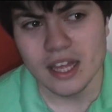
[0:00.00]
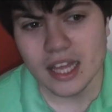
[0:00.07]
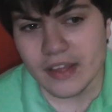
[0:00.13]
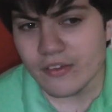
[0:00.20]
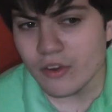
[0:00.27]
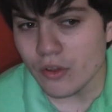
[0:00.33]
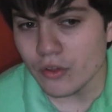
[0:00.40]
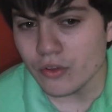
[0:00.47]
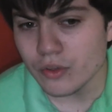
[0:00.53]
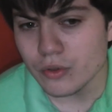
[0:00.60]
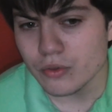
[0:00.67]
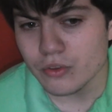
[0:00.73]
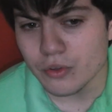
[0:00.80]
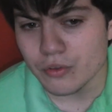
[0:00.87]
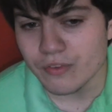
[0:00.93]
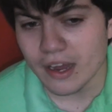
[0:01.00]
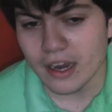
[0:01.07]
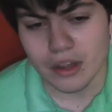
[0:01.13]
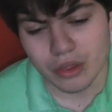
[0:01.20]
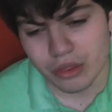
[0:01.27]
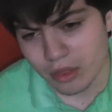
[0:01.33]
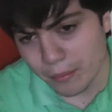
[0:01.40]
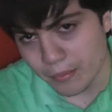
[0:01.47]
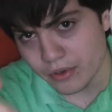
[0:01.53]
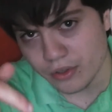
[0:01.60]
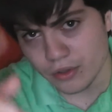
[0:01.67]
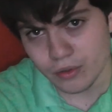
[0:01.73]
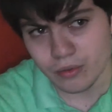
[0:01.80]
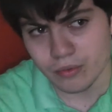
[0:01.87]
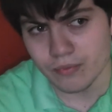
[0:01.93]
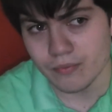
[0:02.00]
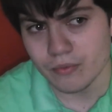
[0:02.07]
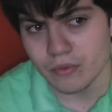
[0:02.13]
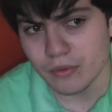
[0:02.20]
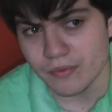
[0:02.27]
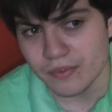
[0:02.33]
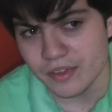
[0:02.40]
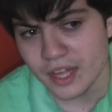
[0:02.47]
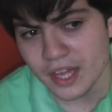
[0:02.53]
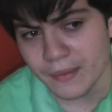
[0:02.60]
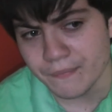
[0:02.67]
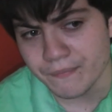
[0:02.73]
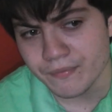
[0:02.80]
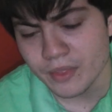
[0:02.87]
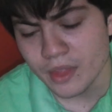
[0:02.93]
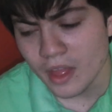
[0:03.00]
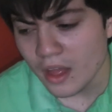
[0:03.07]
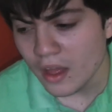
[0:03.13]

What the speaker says: even on a YouTube fan, it's someone you've seen,